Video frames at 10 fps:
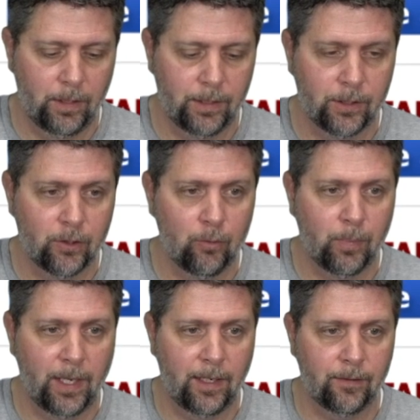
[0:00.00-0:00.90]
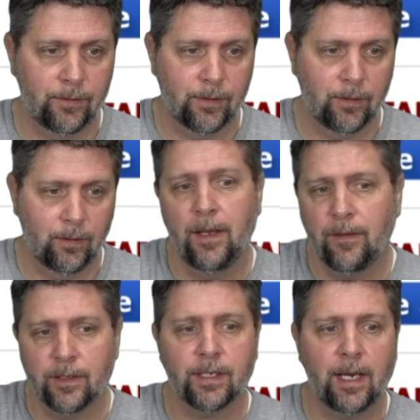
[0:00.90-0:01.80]
It's 2 pounds
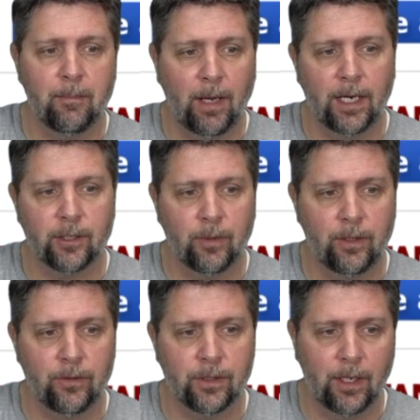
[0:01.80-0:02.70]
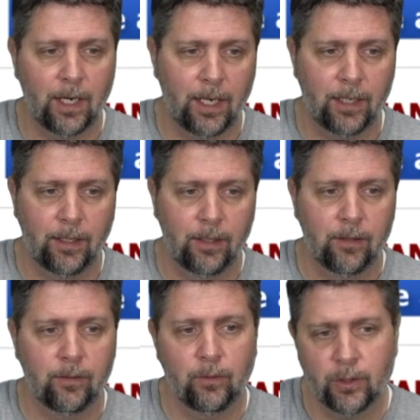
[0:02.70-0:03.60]
and the same box we used today,
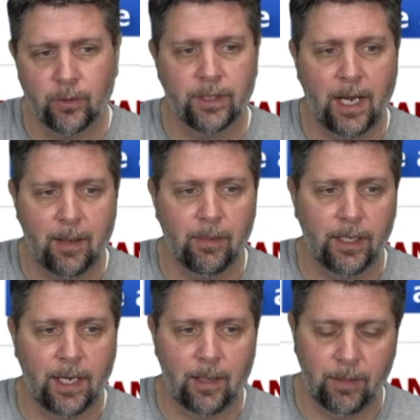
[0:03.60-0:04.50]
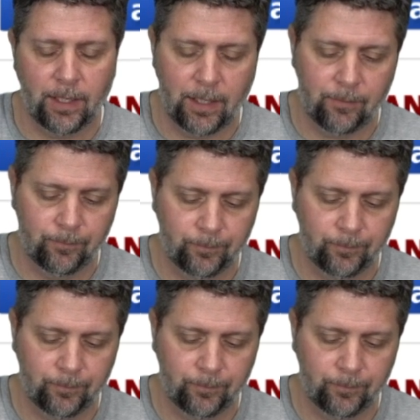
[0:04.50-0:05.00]
which was 9 by 9 by 9.